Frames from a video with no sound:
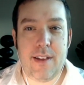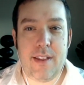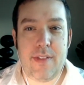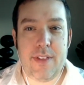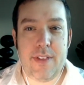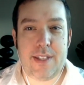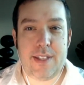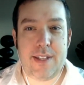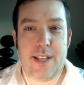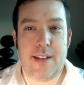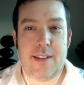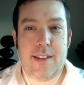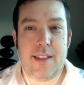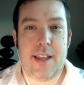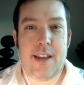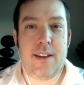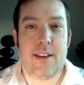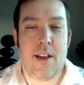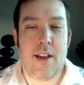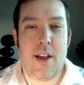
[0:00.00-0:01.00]
the state
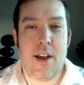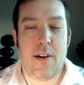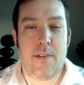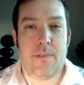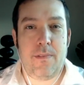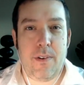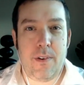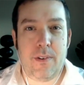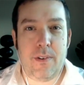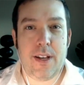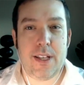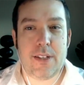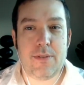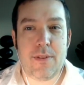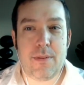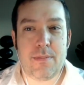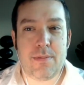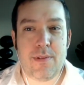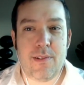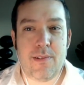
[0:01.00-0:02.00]
of focus
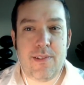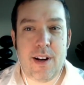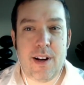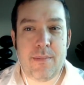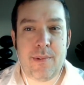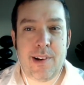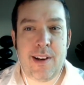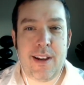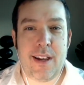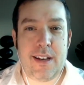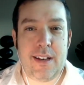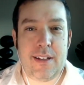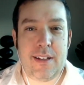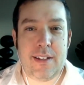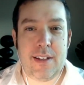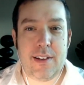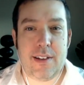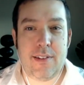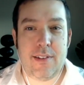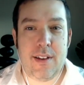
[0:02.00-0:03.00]
where a programmer can get into.